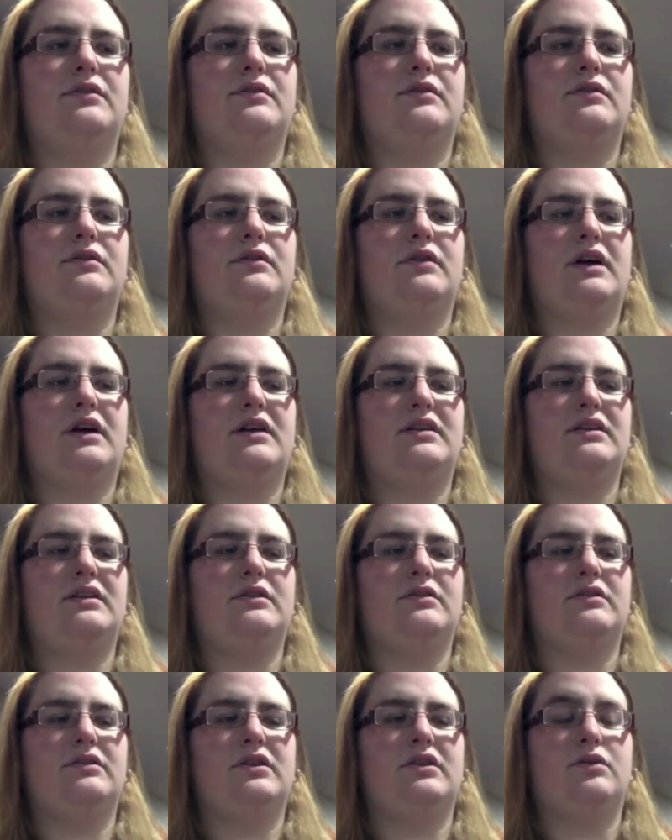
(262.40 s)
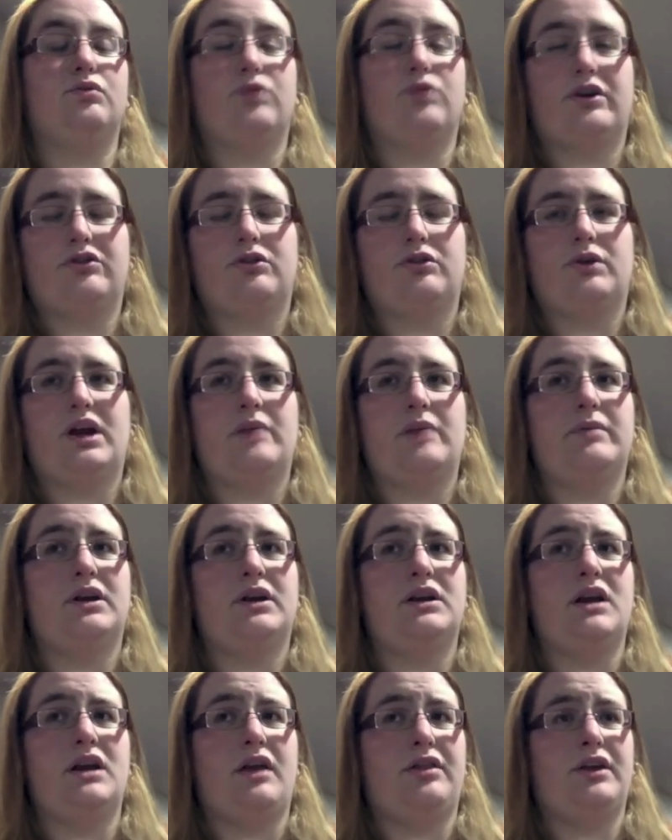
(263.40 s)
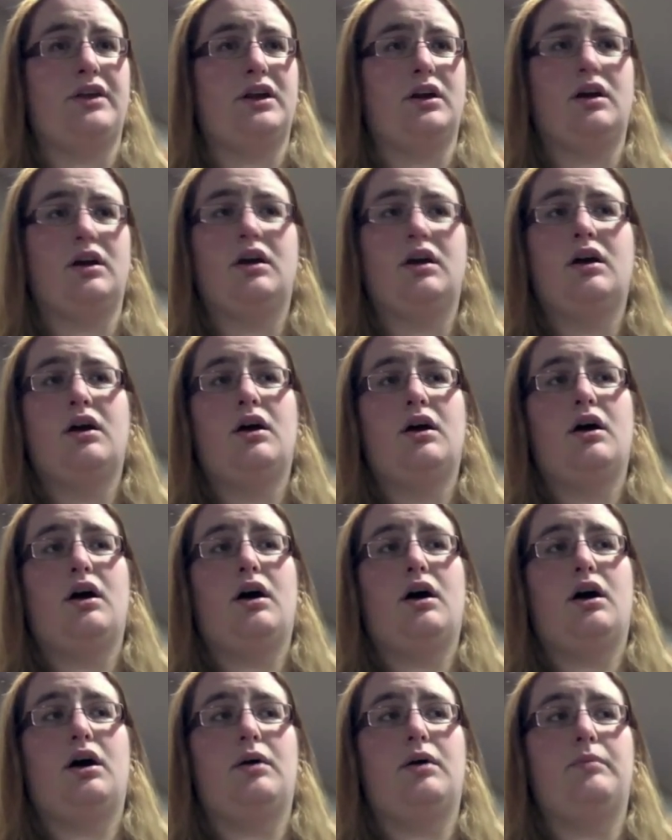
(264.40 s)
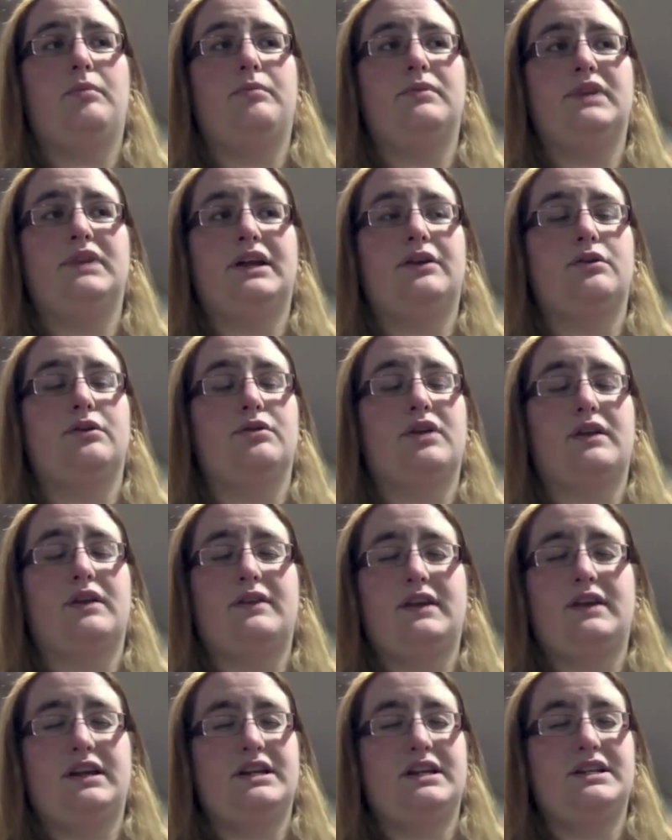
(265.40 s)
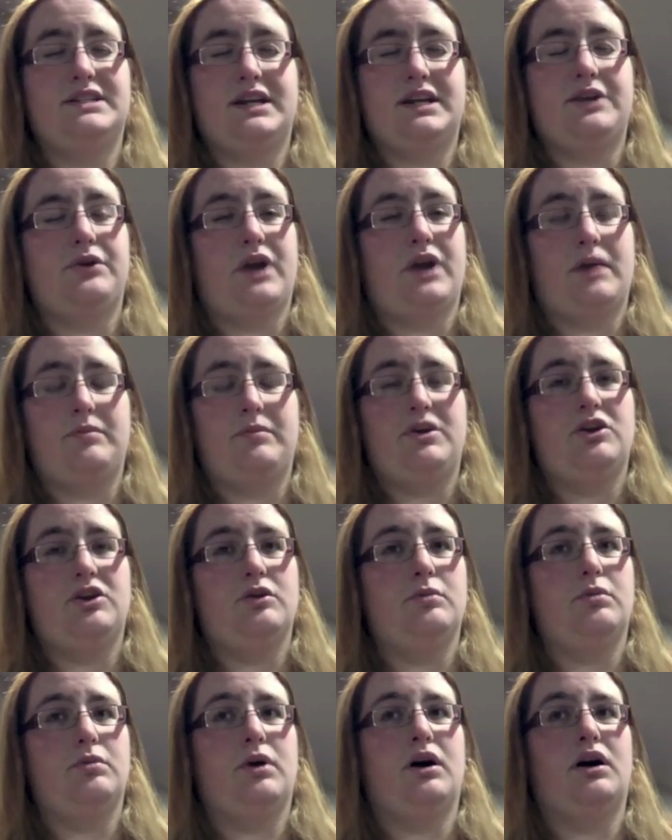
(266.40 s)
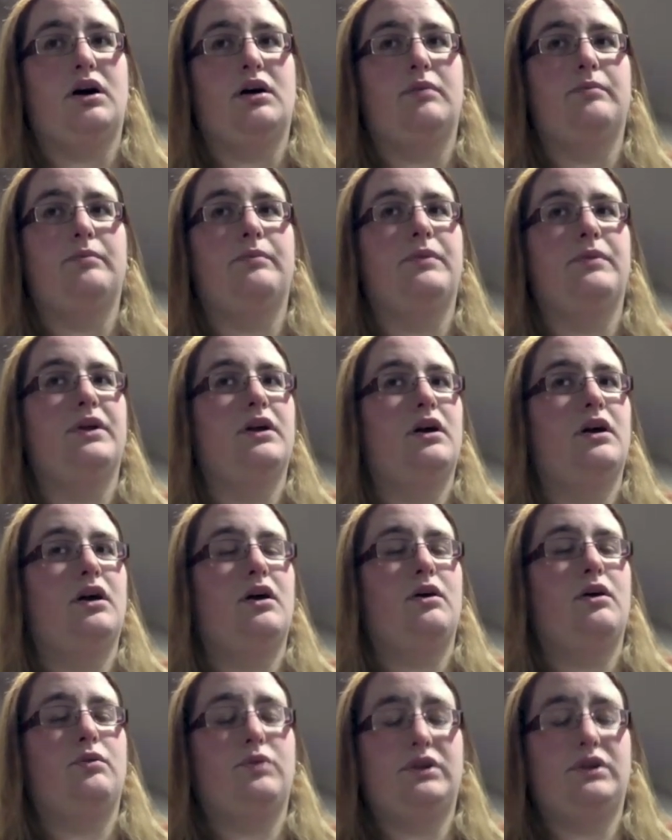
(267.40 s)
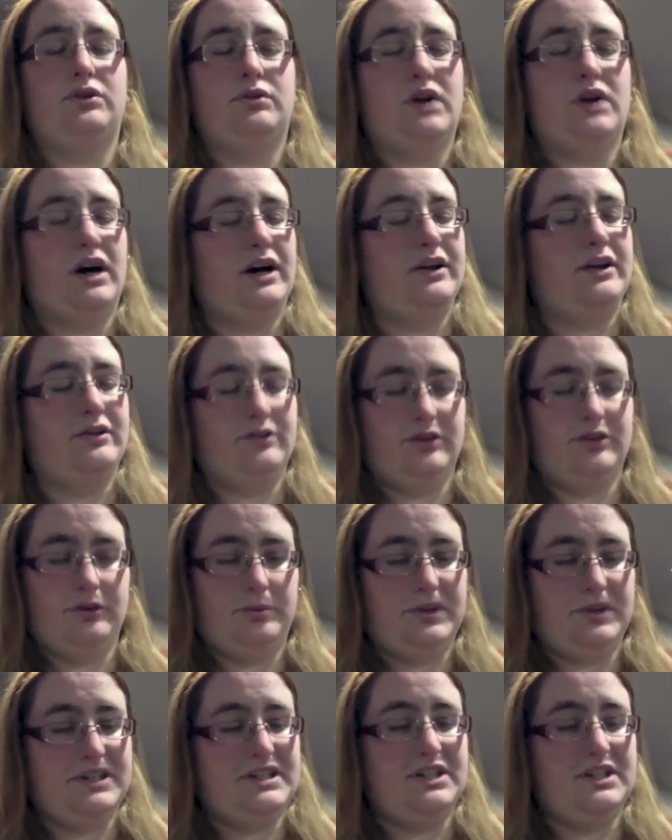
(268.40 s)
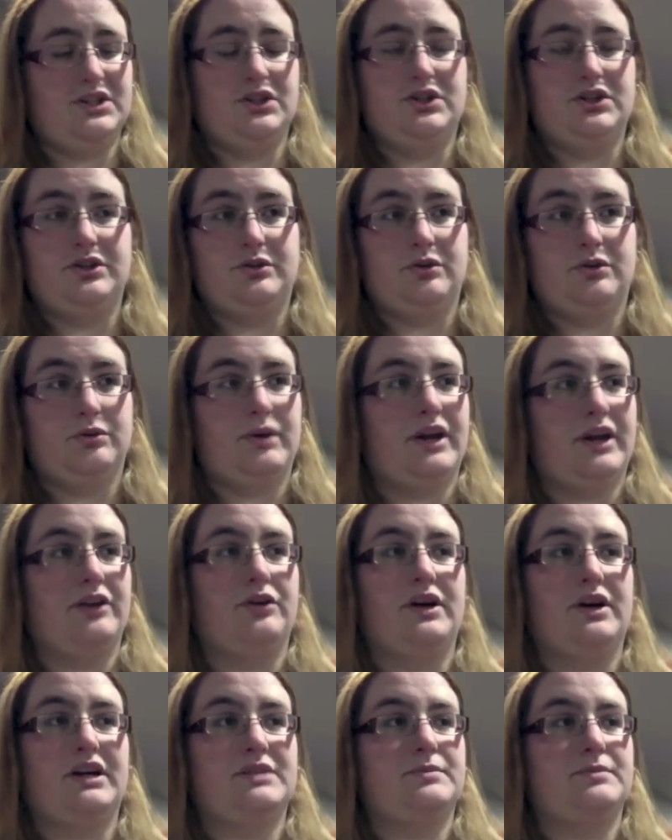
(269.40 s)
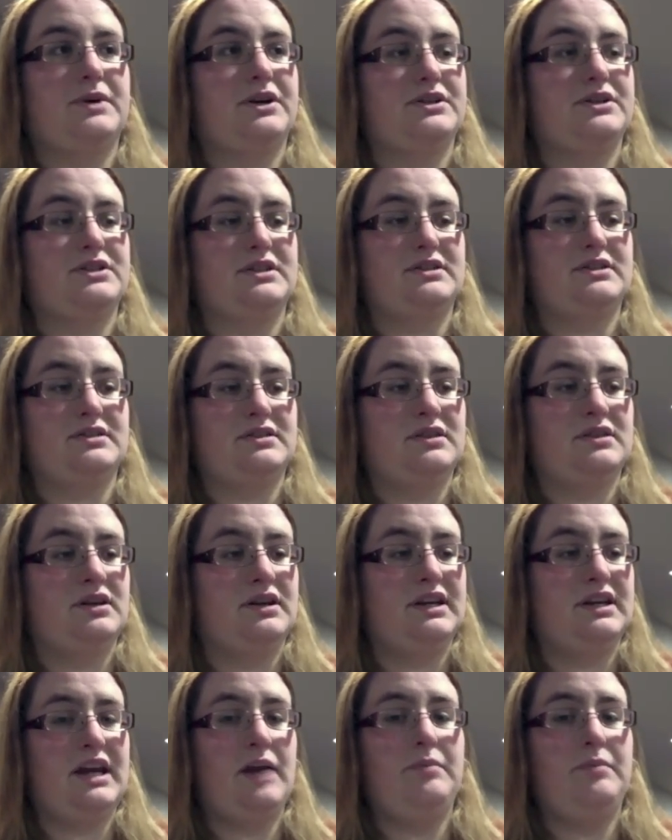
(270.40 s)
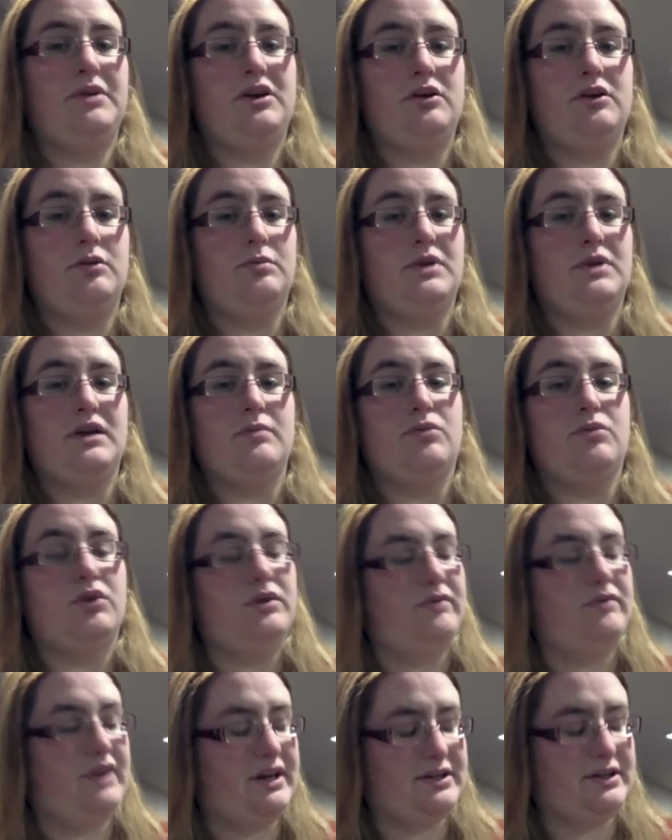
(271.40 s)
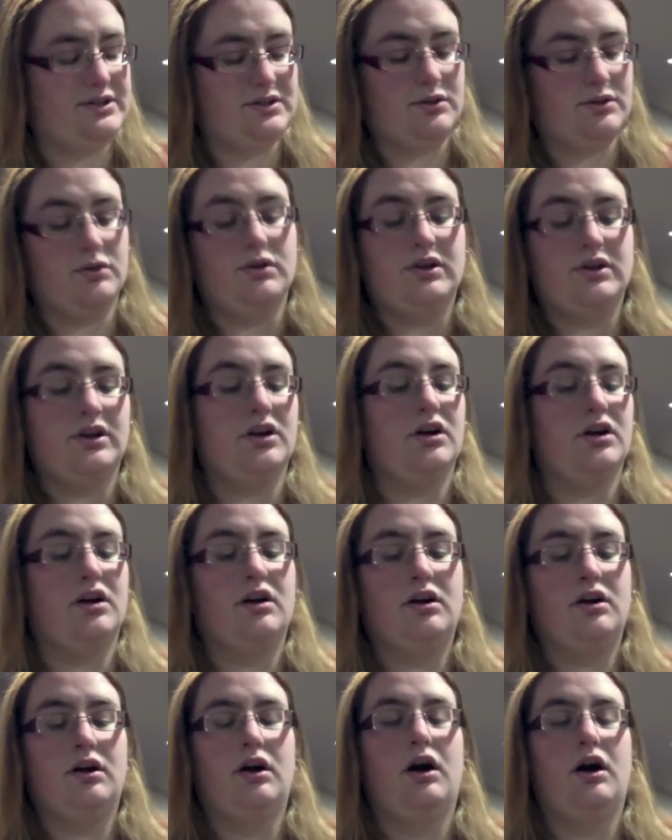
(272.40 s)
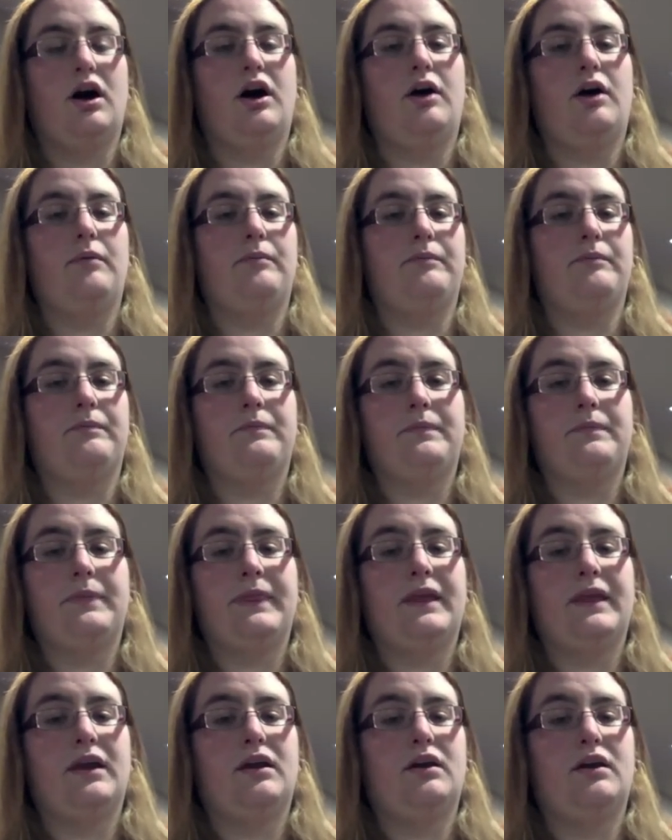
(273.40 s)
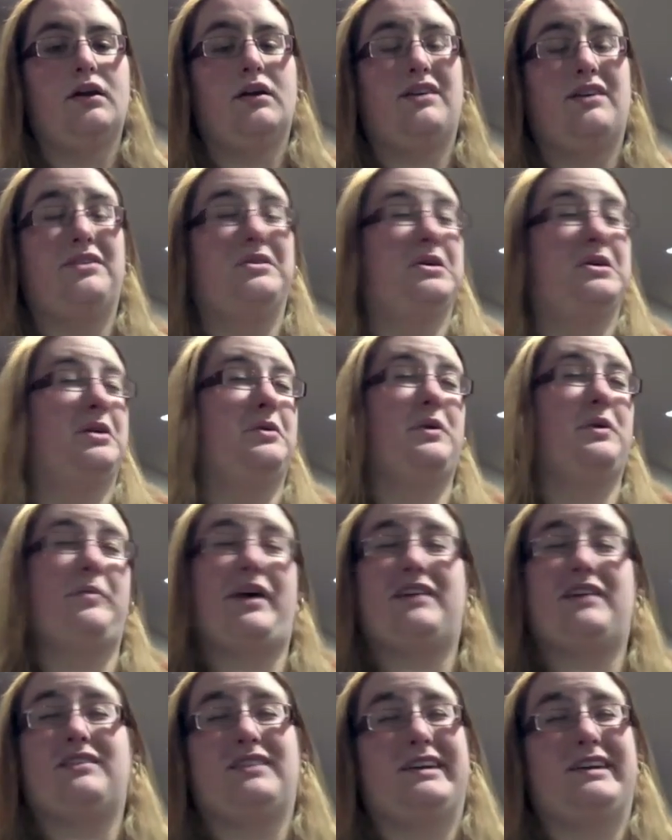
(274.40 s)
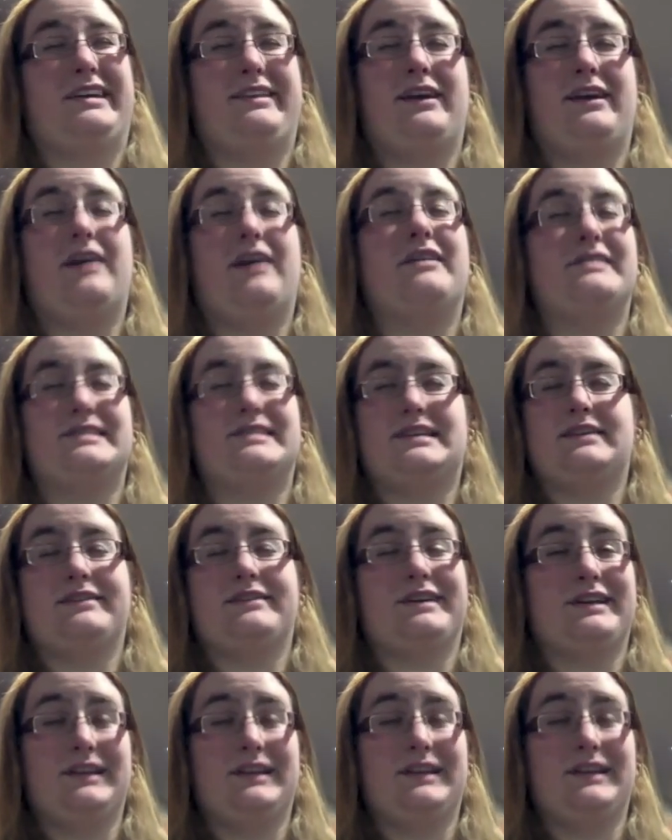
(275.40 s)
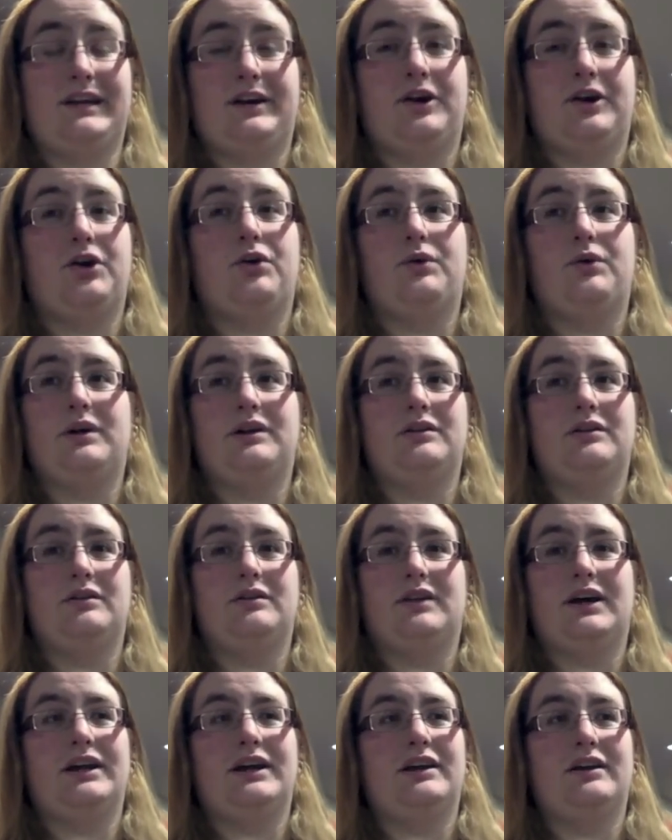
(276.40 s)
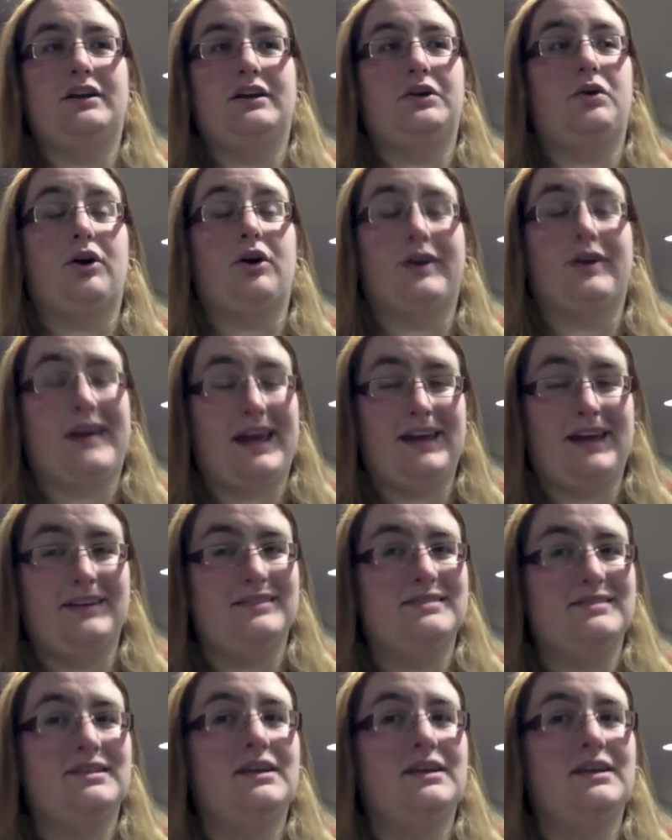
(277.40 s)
that deals in retro gaming, nothing later than the Nintendo GameCube. We do not do PlayStation 2 or regular Xbox. It's GameCube, Game Boy Advance, earlier, going all the way back to like the Odyssey and the Coleco and arcades.